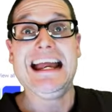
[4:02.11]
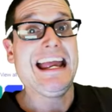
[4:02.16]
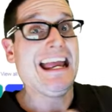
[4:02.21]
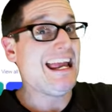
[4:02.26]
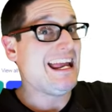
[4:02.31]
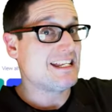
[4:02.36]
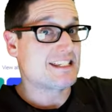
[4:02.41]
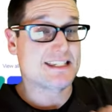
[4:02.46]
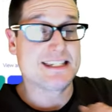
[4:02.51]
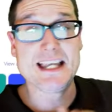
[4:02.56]

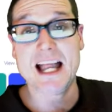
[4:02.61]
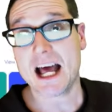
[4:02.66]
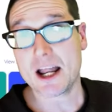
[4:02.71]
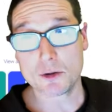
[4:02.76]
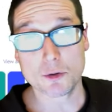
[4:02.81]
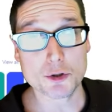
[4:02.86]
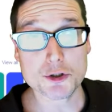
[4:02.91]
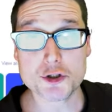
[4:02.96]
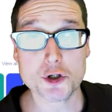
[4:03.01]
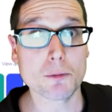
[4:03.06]
It's not
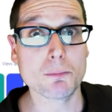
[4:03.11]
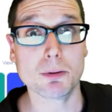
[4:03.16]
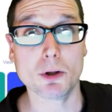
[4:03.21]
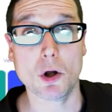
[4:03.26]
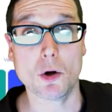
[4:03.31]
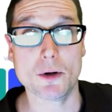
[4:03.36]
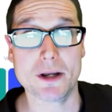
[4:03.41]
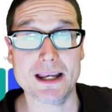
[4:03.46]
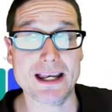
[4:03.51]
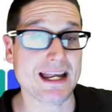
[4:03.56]
ultra
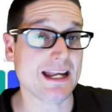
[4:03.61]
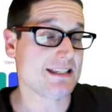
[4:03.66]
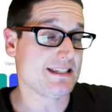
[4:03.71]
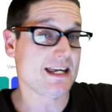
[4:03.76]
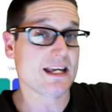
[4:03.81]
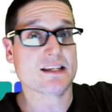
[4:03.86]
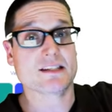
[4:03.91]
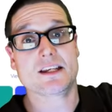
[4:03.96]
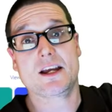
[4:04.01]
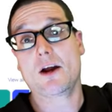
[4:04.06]
bloated. It
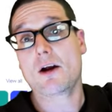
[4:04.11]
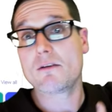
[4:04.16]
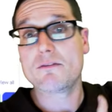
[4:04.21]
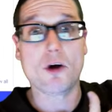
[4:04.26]
takes care of